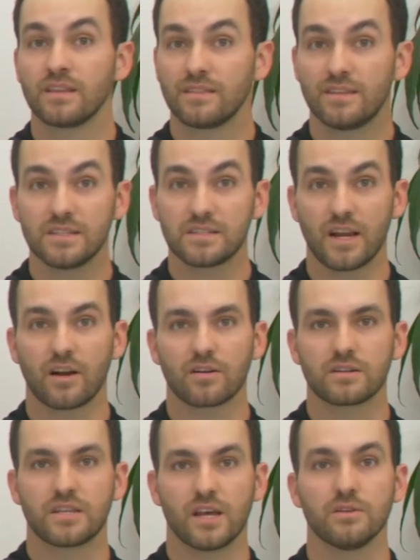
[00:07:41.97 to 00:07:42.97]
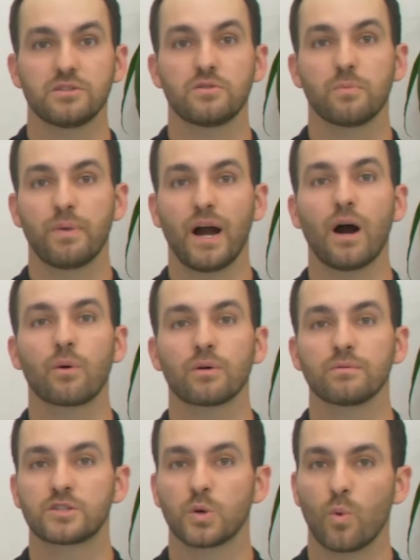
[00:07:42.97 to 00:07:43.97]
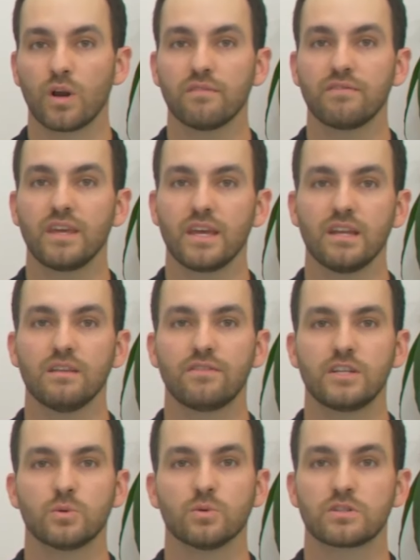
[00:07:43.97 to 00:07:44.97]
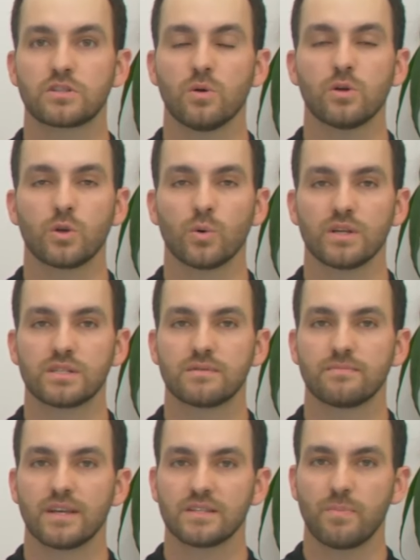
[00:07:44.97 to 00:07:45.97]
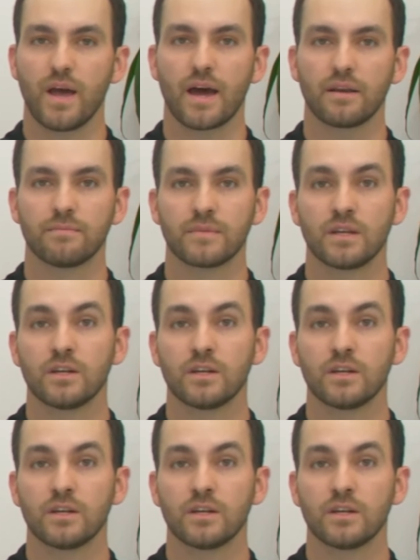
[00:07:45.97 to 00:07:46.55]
This error tells you the power to one of the individual solenoids is bad.